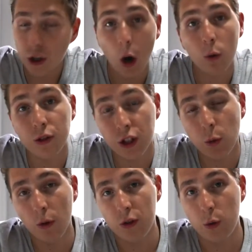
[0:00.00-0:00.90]
the goals that
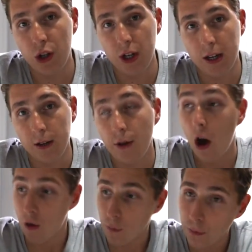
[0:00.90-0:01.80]
you want to achieve.
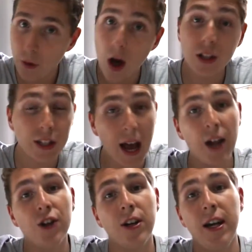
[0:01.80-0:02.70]
Reverse
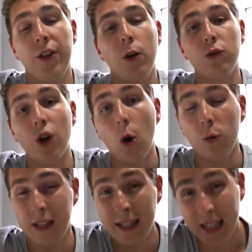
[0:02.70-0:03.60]
engineer those
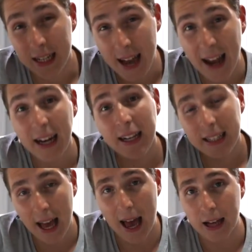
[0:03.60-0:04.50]
goals into daily
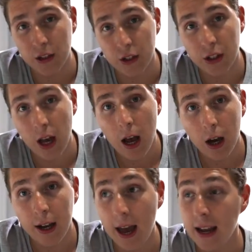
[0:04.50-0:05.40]
tasks,
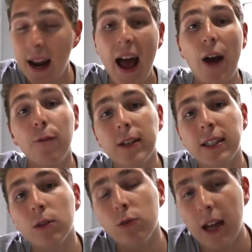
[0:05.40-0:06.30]
okay? And every
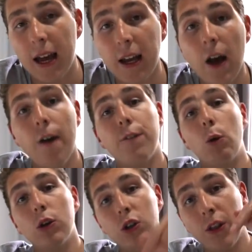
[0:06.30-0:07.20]
single day,
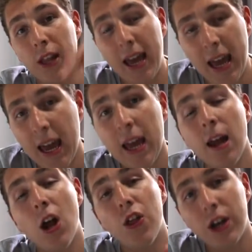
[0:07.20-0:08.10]
focus on the here,
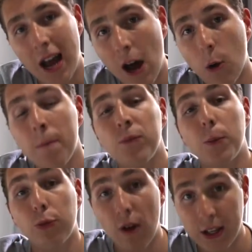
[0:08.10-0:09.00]
the now,
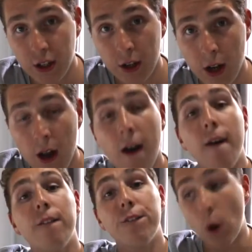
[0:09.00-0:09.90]
the present.
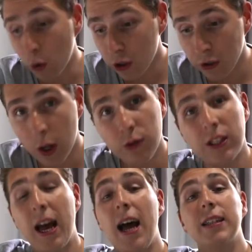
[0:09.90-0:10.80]
Focus on those
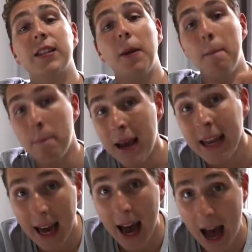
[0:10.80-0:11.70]
tasks,
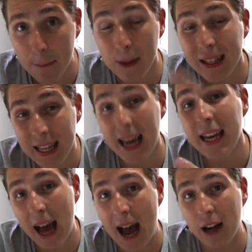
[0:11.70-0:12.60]
make it happen,
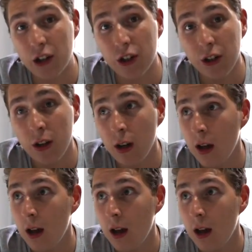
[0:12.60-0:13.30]
take action,